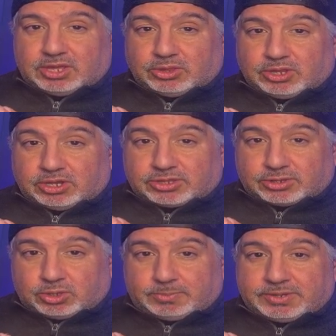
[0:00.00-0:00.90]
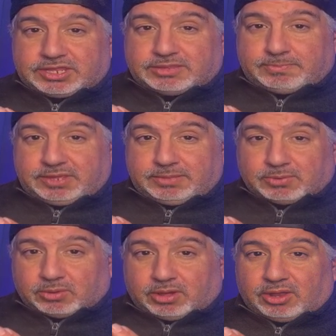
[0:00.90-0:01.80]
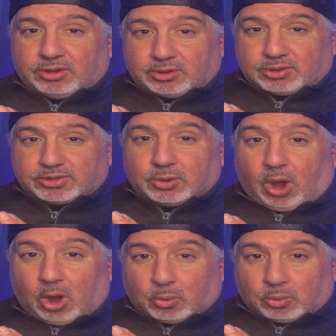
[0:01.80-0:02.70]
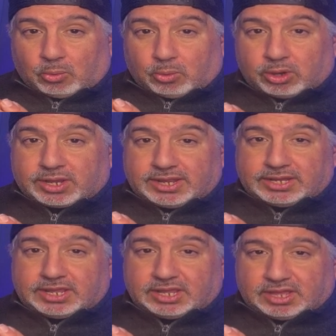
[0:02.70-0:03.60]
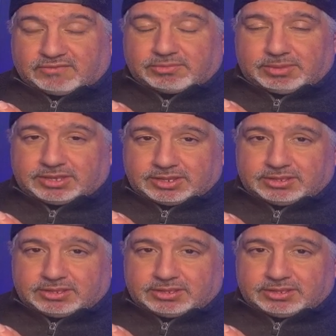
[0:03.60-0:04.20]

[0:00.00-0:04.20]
The stupidest people on earth are working in government,